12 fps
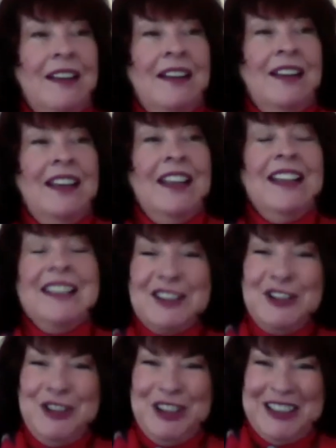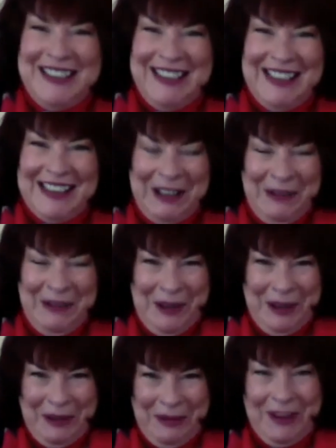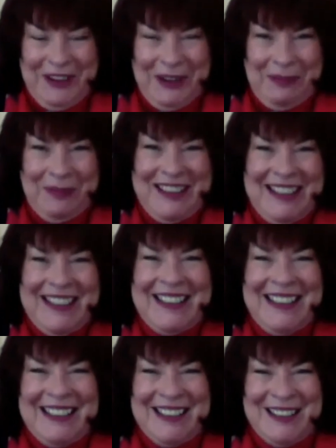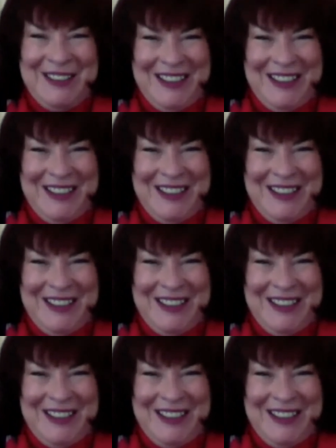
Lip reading: It isn't just dealing with what the presenting issue